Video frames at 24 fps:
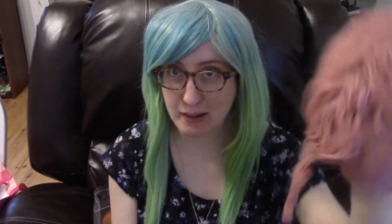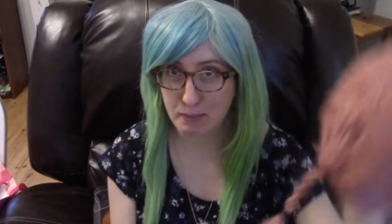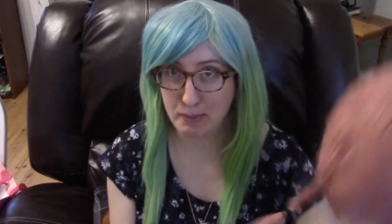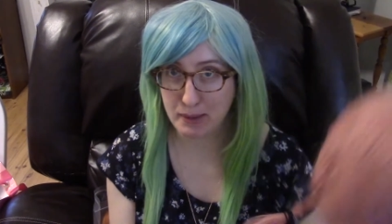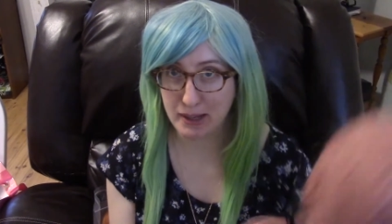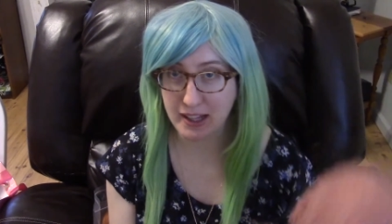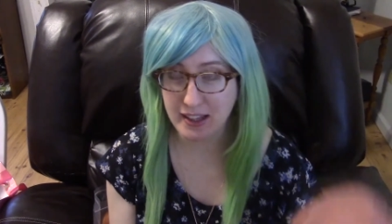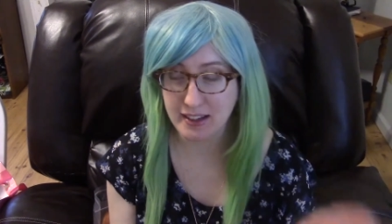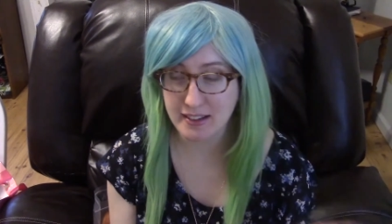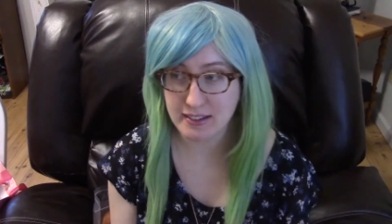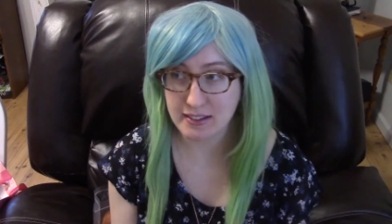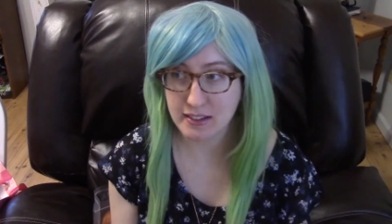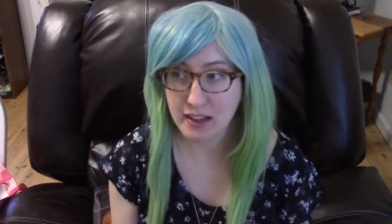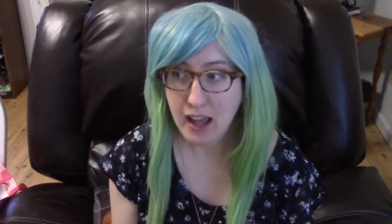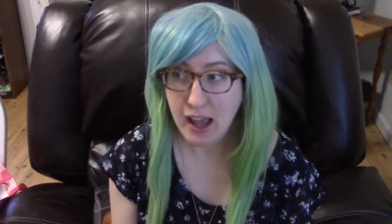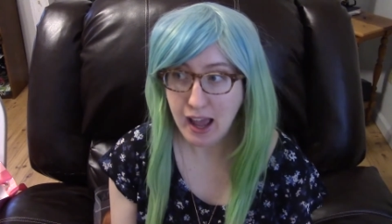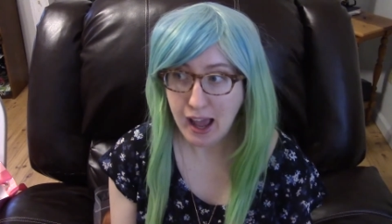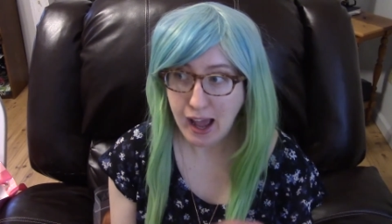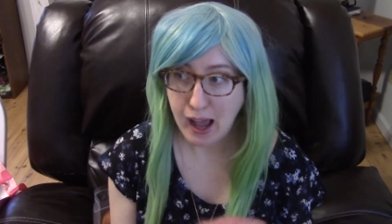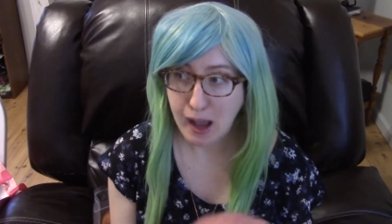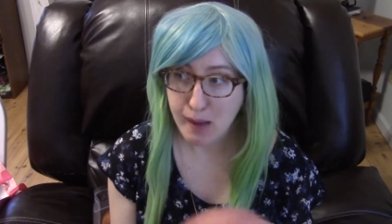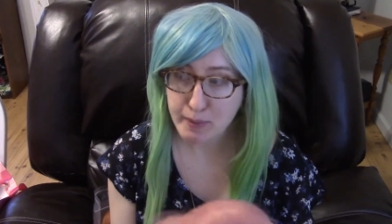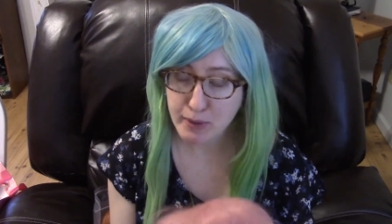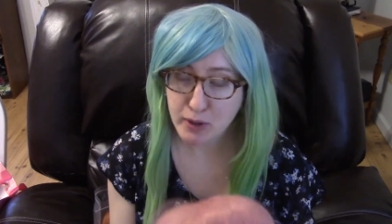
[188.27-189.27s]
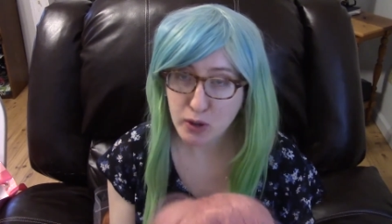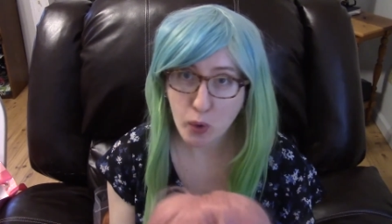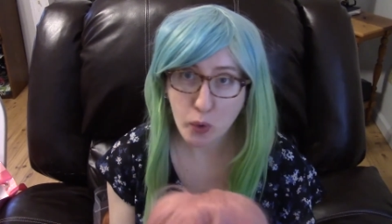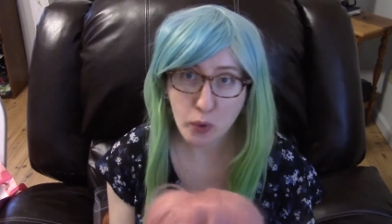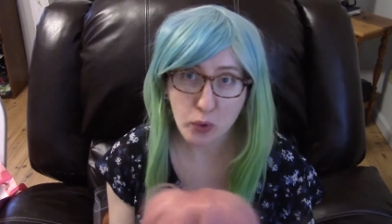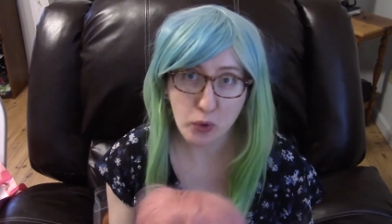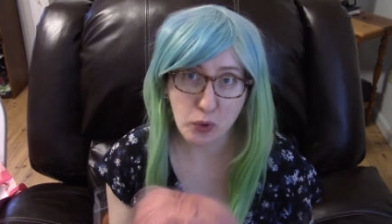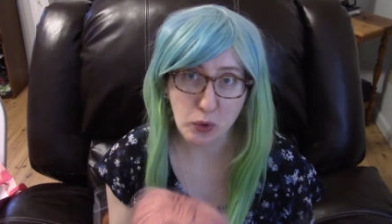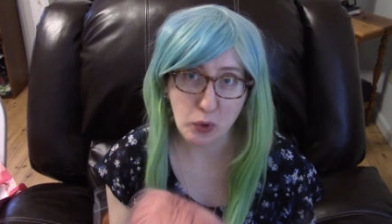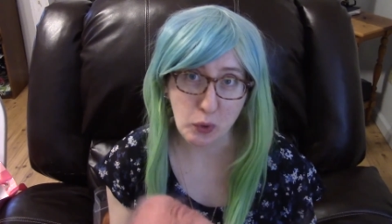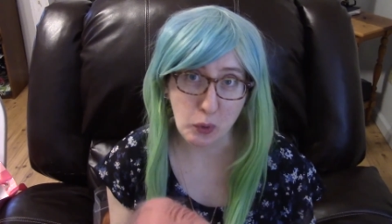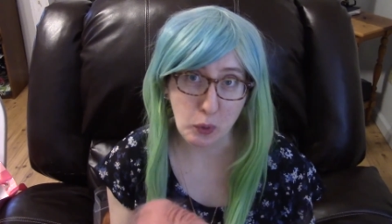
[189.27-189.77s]
because I'm a
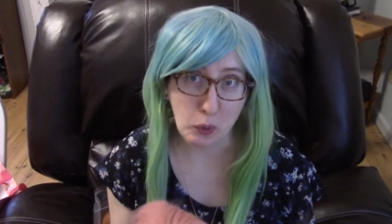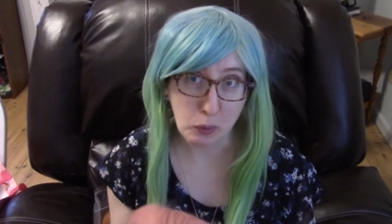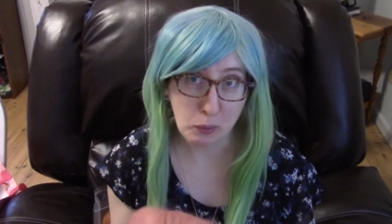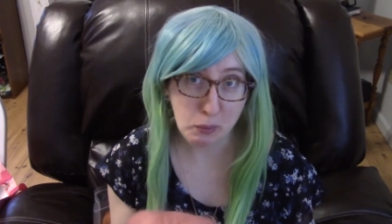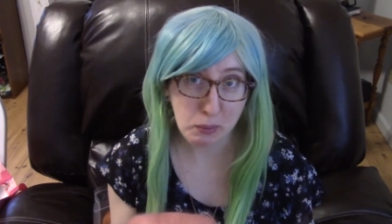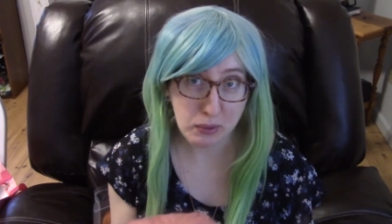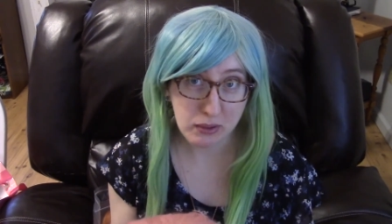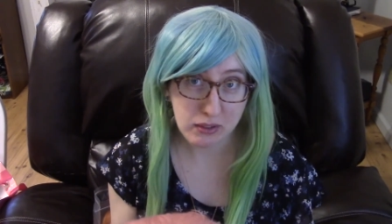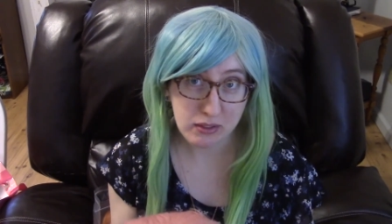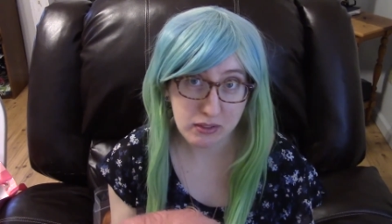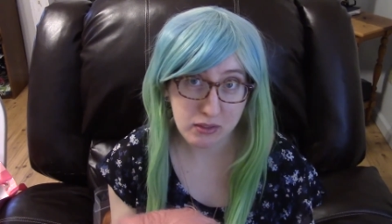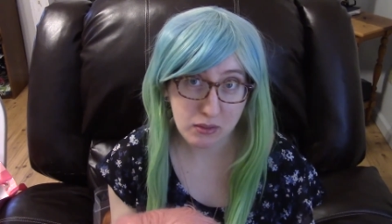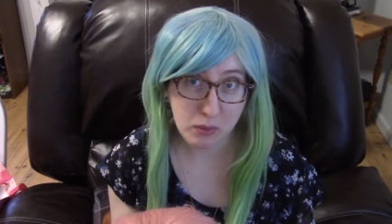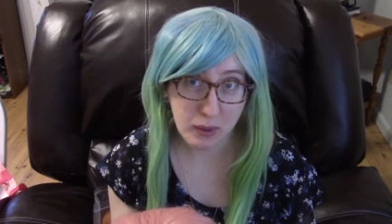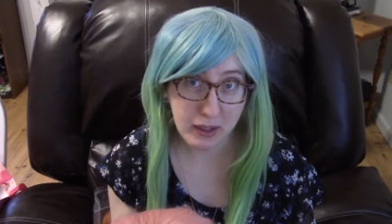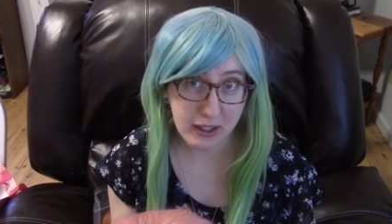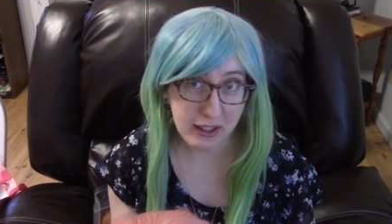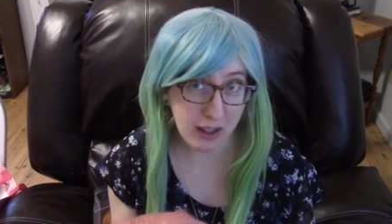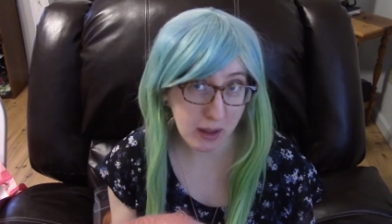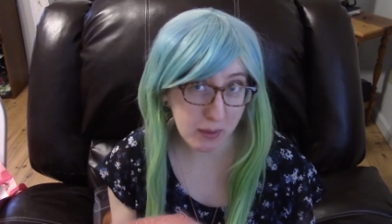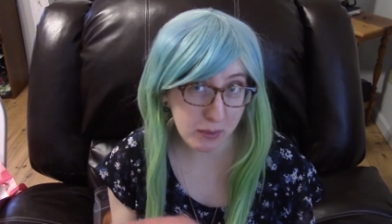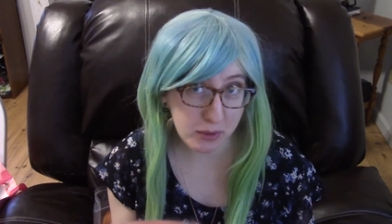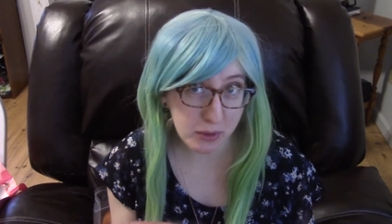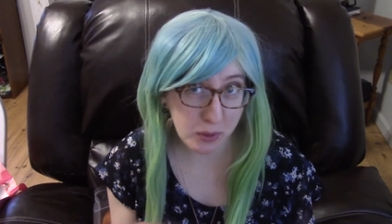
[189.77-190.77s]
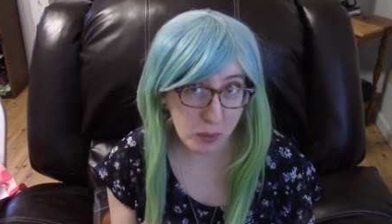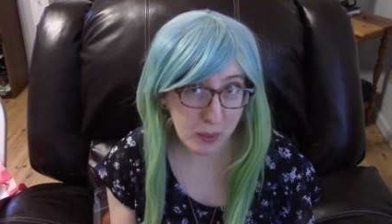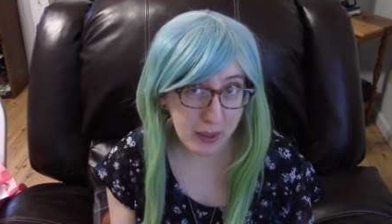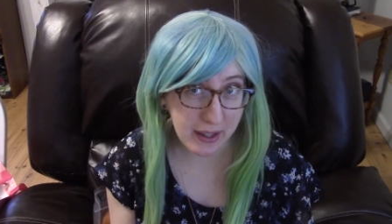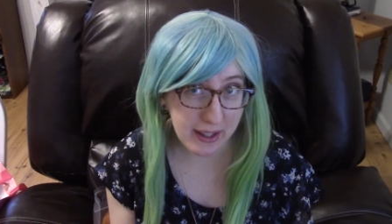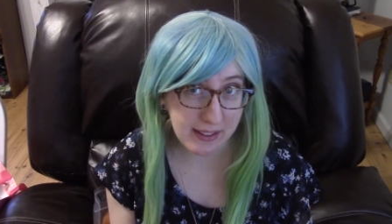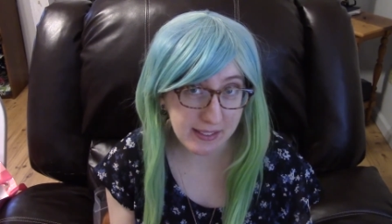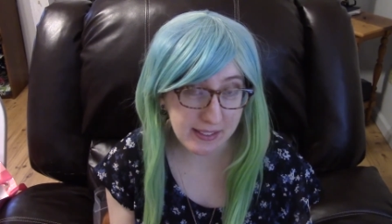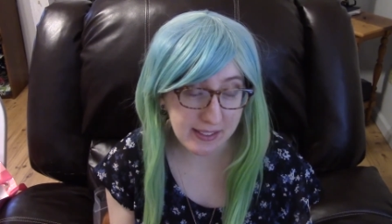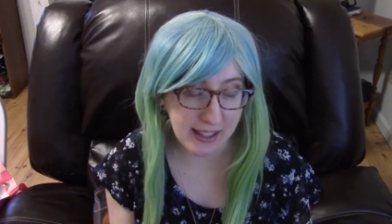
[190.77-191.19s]
total noob when it comes to wigs.